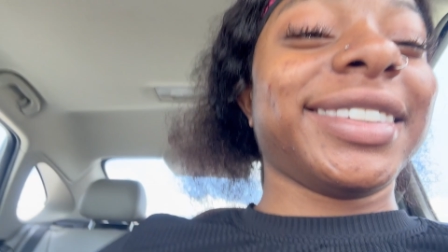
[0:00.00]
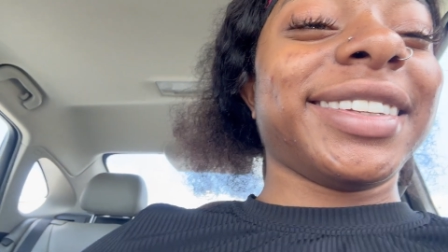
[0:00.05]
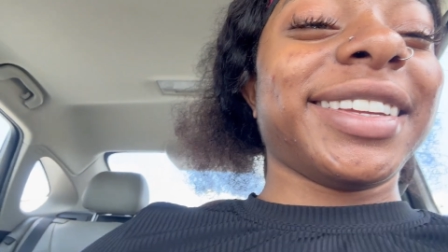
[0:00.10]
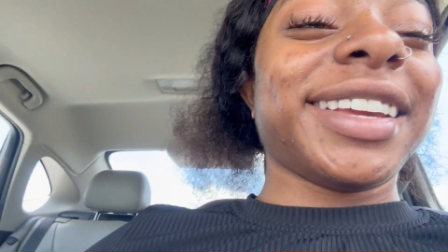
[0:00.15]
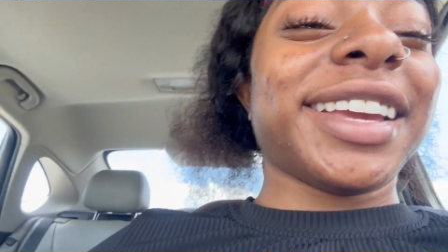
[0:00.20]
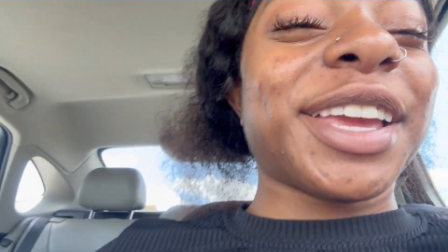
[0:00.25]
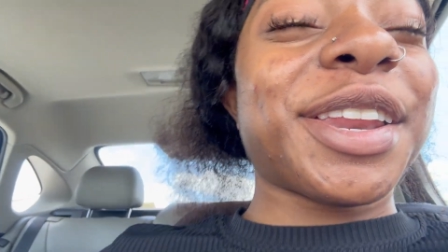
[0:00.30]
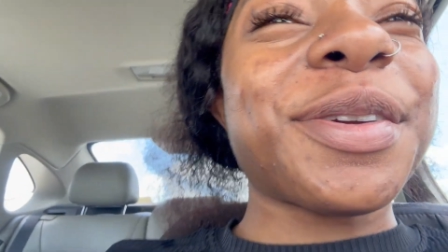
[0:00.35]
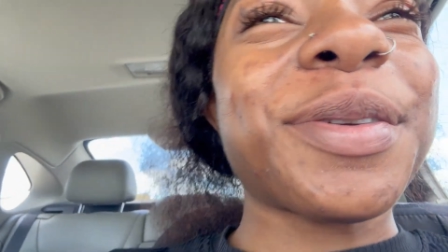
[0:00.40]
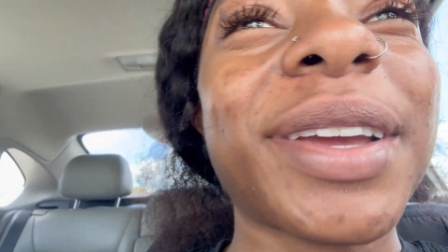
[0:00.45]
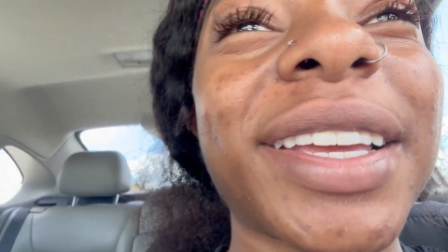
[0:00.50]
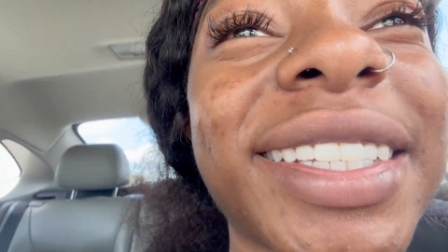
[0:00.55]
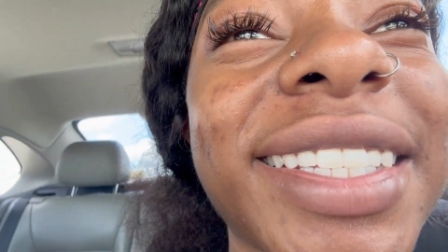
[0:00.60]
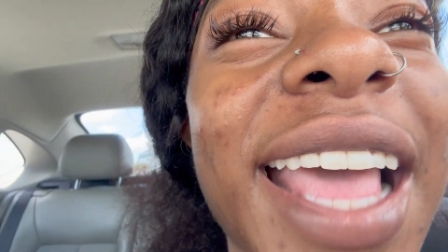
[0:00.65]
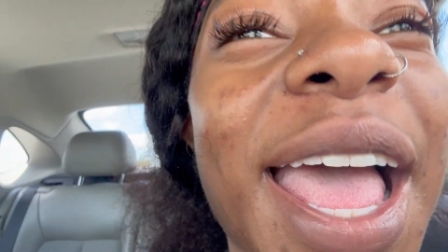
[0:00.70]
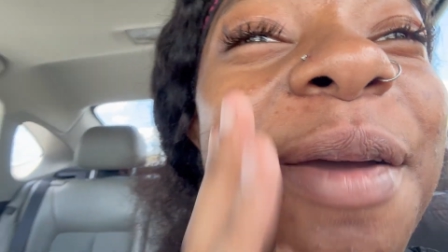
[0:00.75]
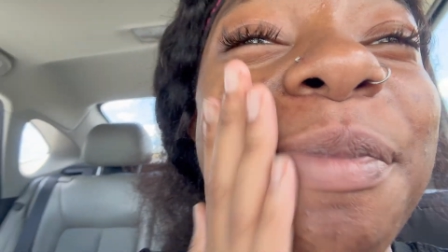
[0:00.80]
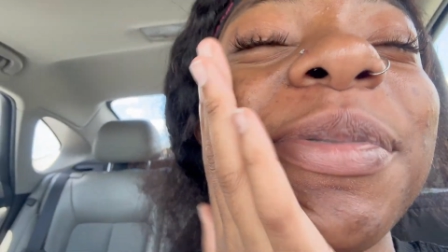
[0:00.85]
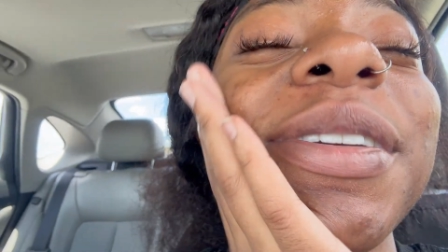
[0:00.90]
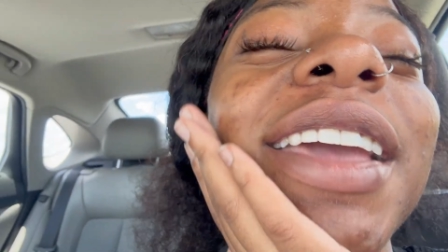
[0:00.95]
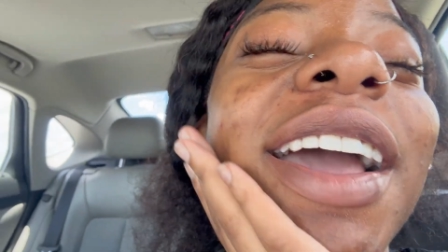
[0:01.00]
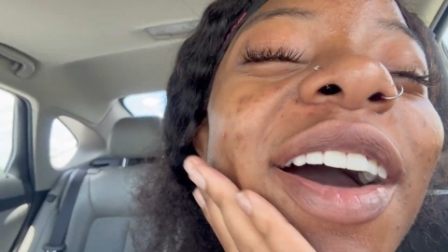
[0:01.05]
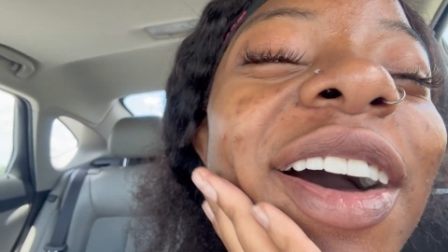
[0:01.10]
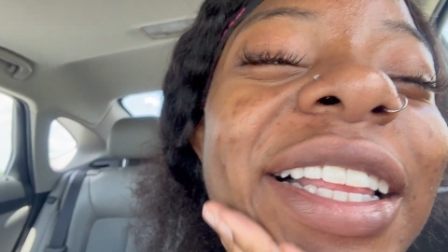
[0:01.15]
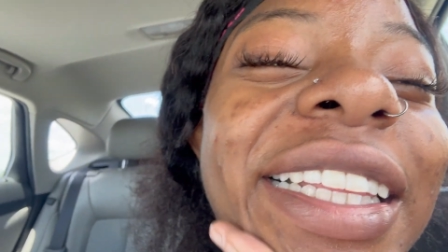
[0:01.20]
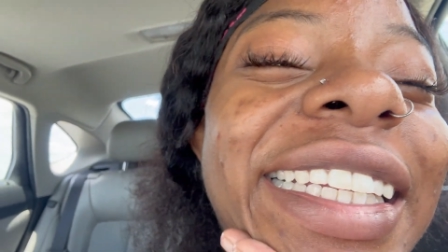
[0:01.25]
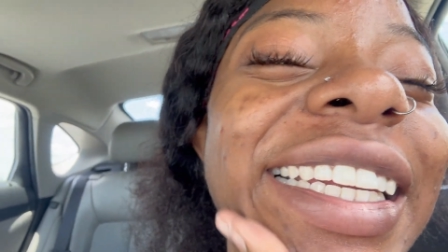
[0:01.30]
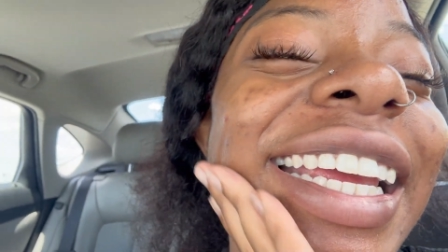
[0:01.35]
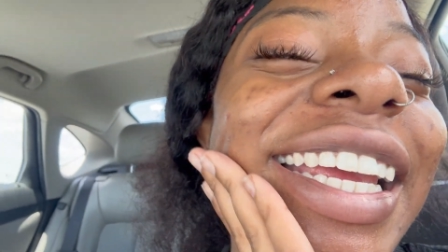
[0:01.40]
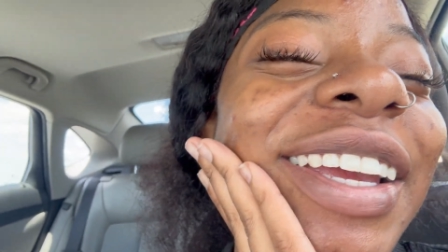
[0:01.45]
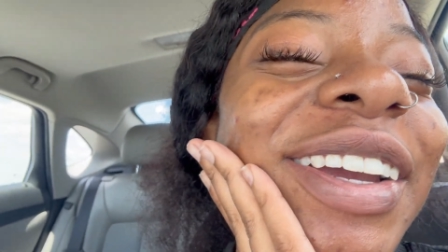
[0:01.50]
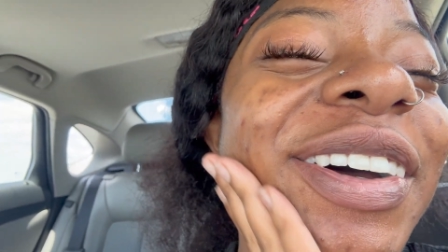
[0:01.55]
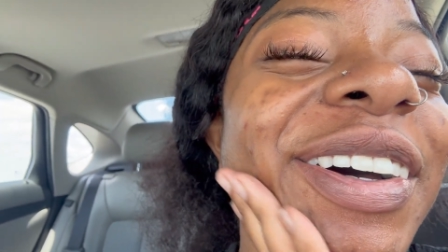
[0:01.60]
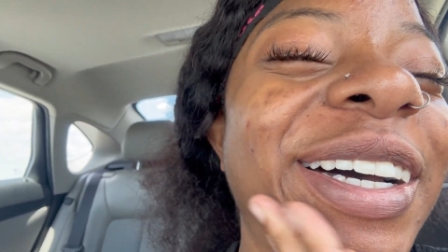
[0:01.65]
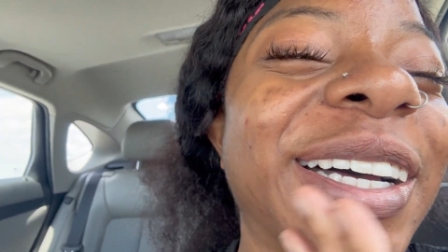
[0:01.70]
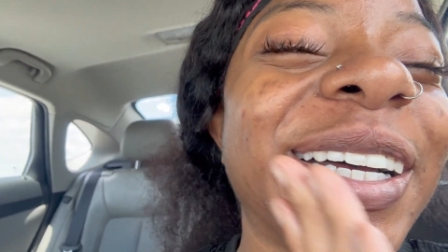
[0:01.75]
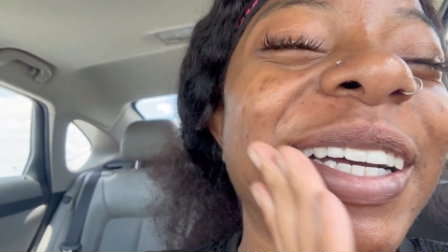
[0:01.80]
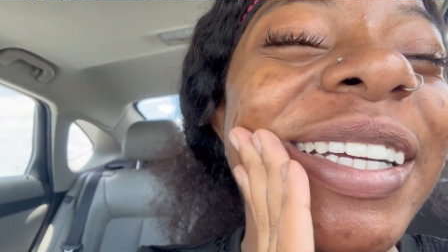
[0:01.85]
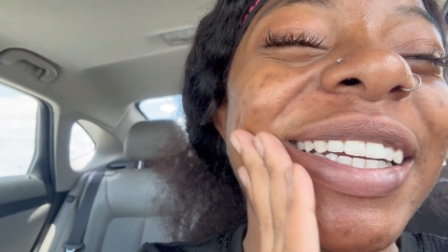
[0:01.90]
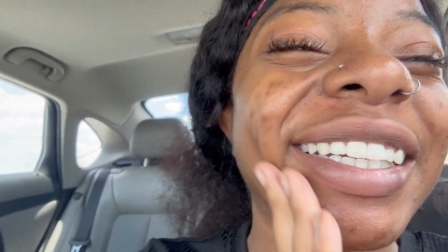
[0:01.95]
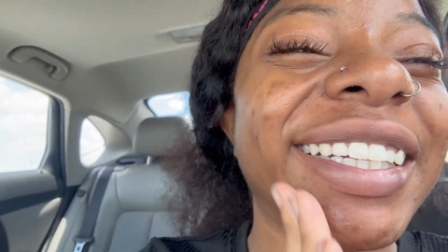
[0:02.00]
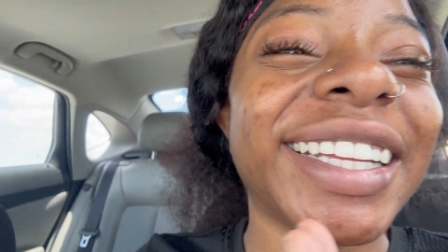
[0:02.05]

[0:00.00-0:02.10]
Anyways, happy holiday, y'all.